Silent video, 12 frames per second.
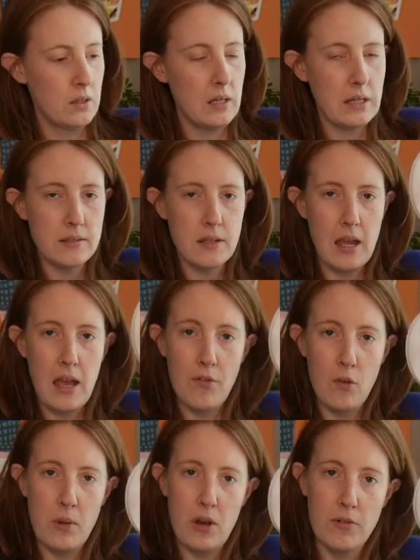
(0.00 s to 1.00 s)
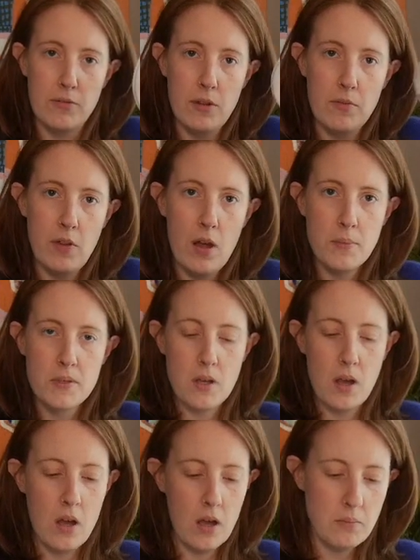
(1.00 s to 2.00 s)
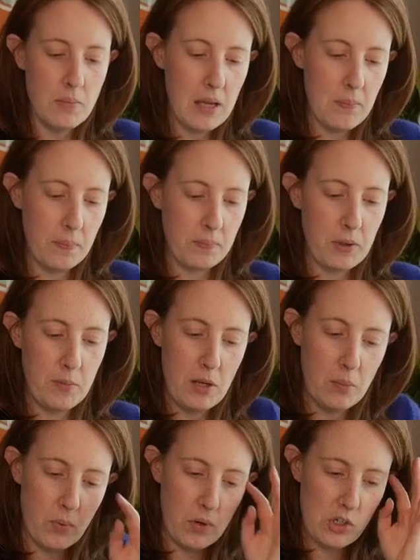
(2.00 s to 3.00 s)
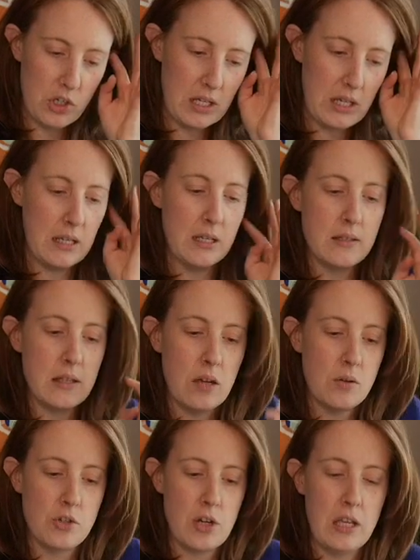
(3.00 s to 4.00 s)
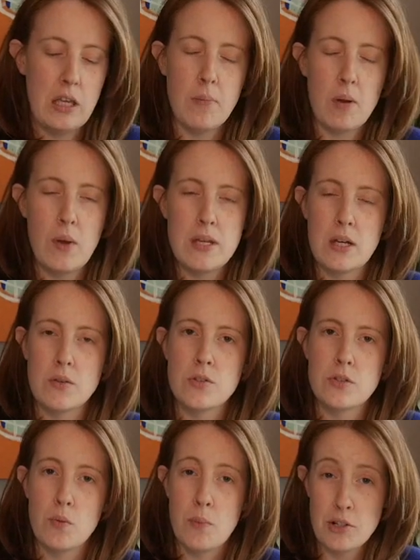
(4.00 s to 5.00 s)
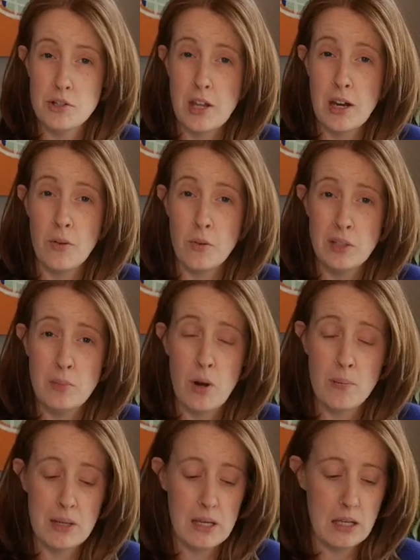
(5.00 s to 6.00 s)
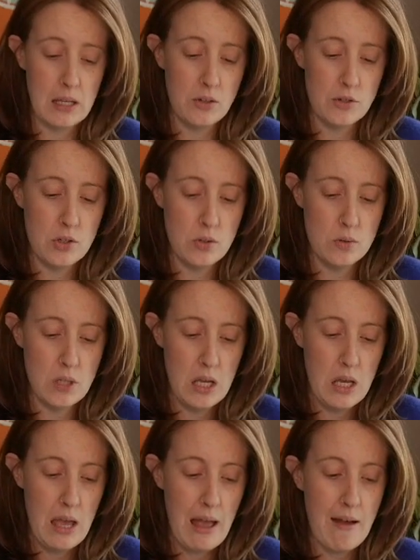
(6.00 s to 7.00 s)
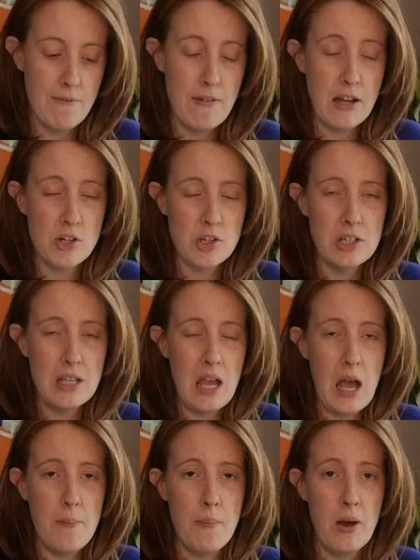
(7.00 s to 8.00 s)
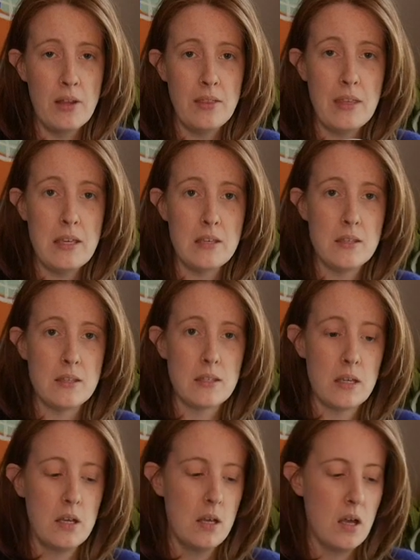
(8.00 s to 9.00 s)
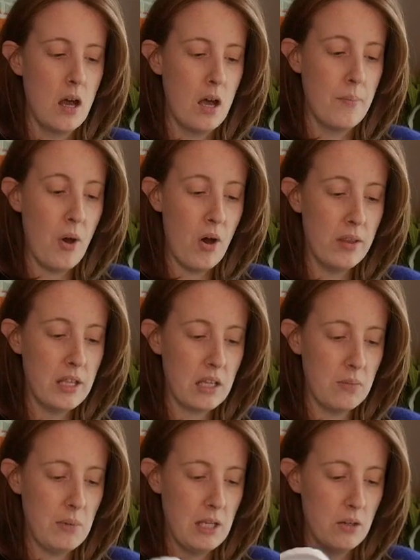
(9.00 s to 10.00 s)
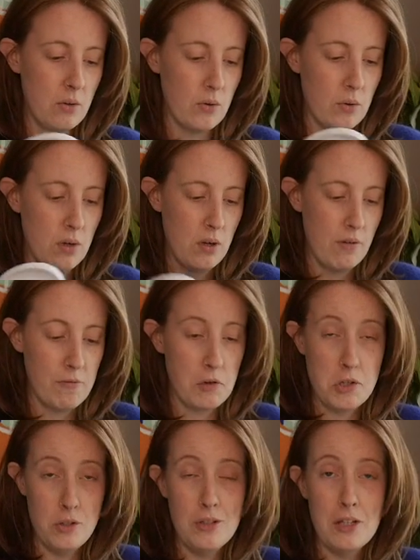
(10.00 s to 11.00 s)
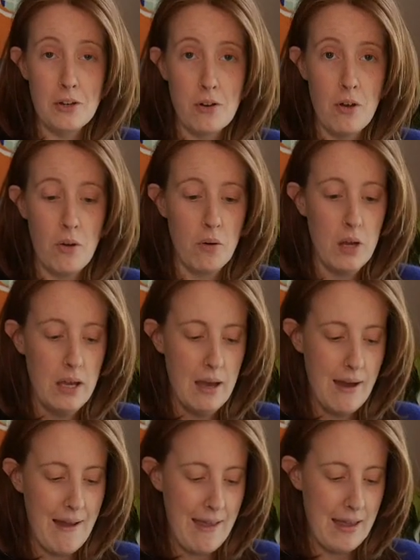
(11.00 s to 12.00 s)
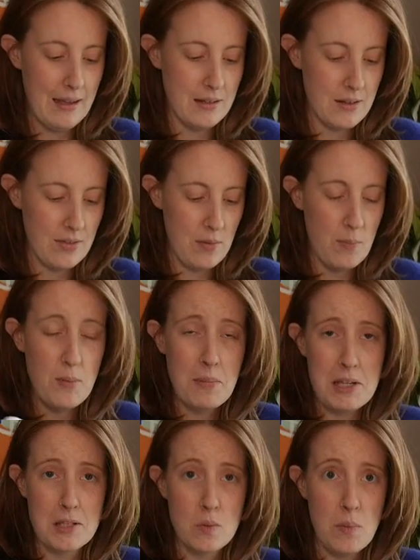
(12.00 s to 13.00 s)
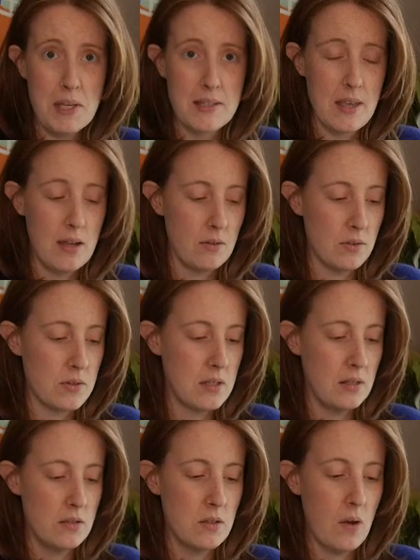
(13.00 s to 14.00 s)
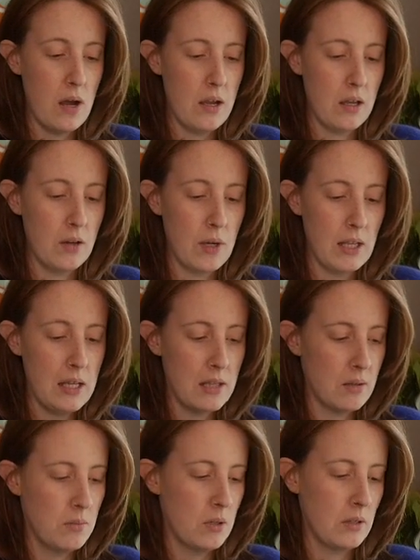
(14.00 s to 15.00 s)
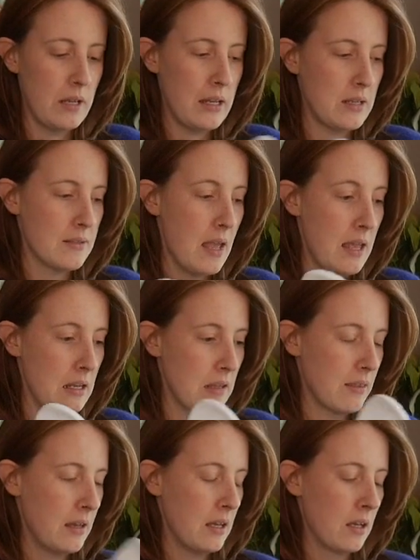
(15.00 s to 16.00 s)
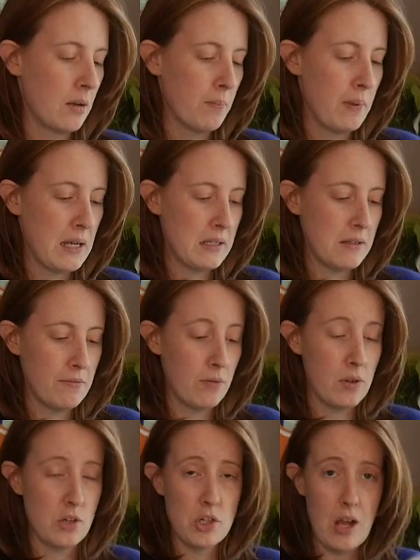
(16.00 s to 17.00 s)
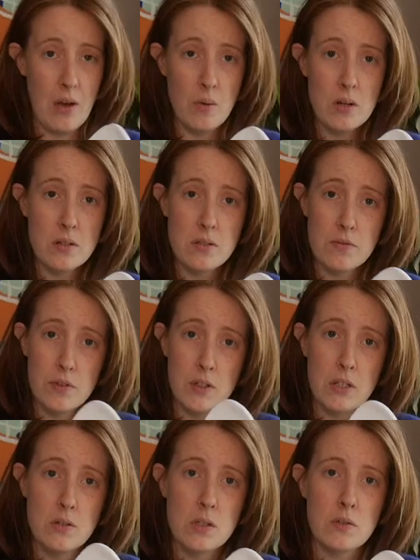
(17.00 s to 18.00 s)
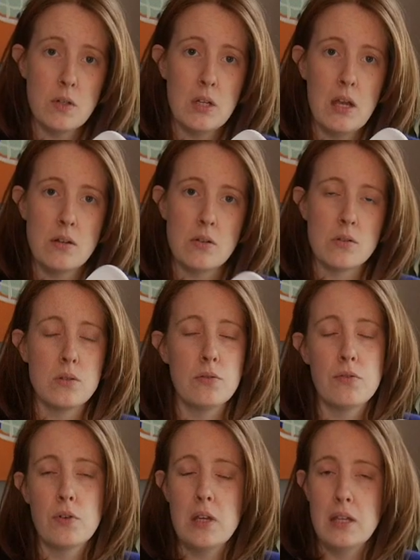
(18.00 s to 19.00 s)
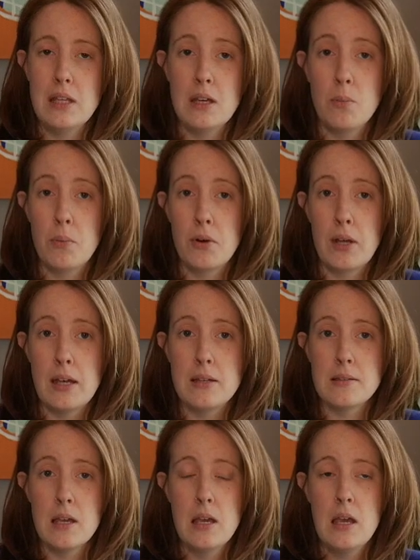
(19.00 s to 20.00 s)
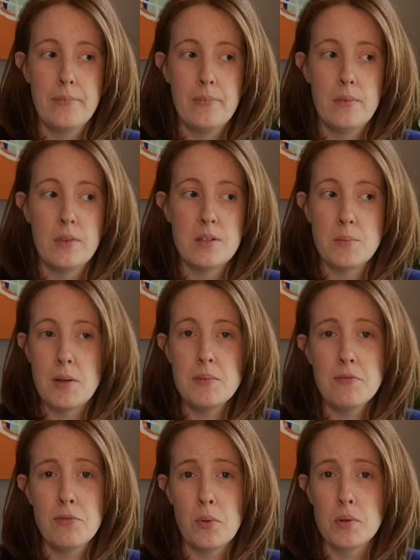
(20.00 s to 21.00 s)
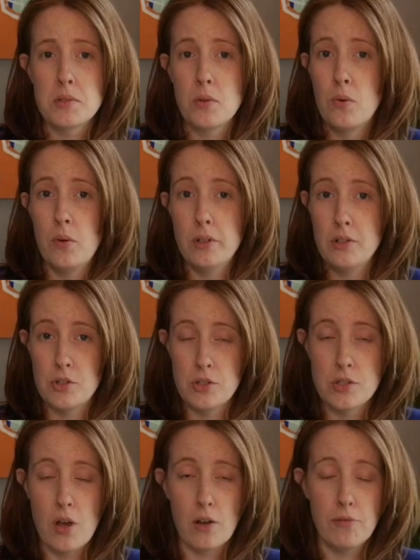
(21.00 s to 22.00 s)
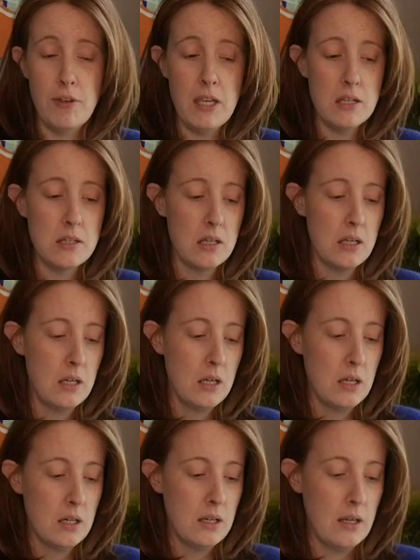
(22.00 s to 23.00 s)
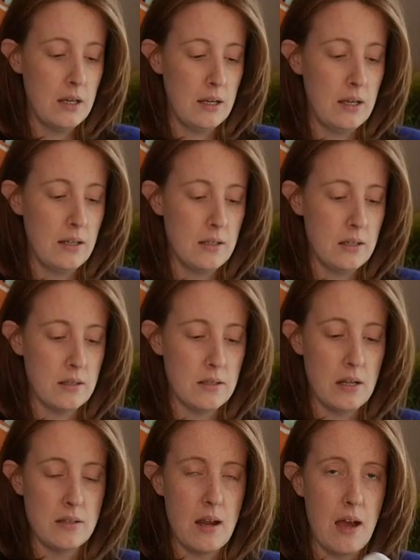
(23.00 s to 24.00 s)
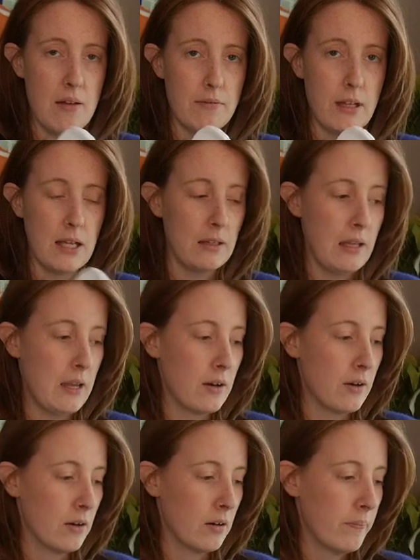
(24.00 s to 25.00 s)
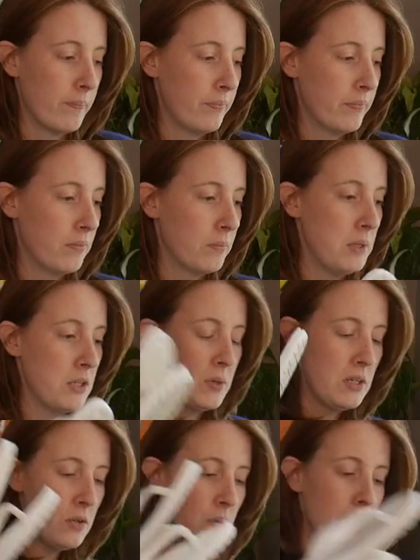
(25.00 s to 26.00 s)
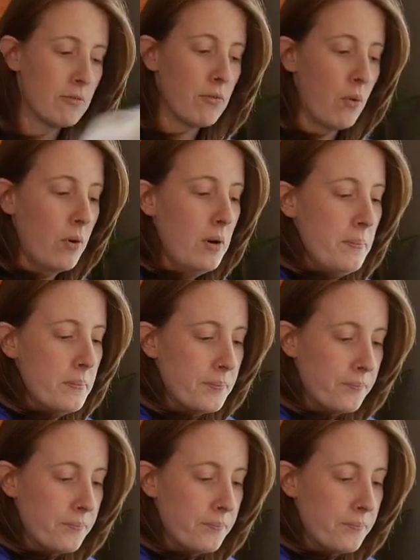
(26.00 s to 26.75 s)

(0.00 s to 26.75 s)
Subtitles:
Next, I have a pair of flip-flops. On my Camino Portuguese, I was trying to keep my weight down so much that I only brought my hiking shoes. Eventually, I bought these on the Camino for €2, and they've been my swimming sandals since. So I quite like them. They're light as anything, but for the showers, very useful, and also for in the albergues. Sometimes the floor is cold and just sock feet, and it's nice to have like a layer between you and the floor.